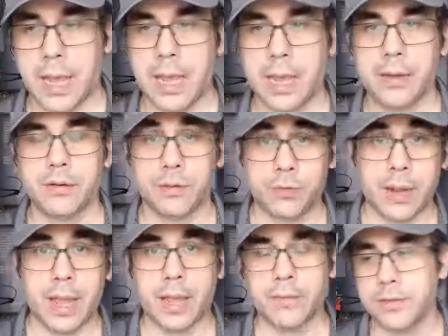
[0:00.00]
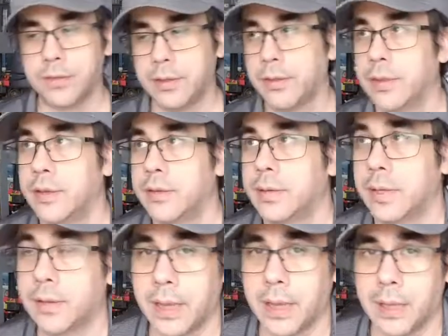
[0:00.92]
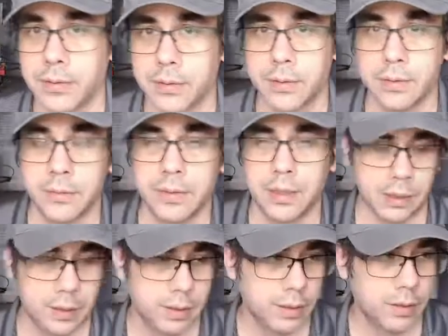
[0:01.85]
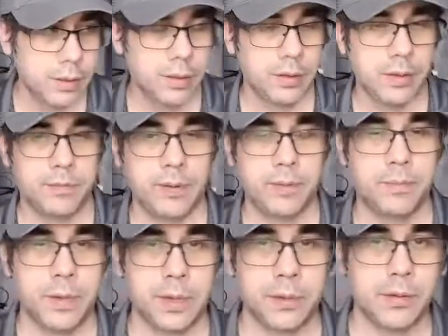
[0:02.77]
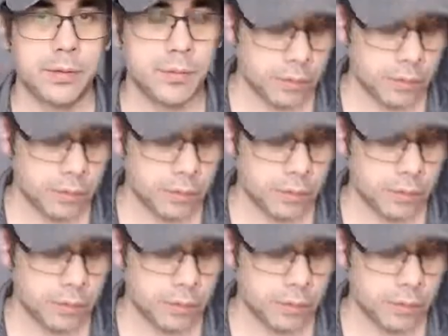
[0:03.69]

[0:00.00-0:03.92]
add drafts and things like that, so they fit better in the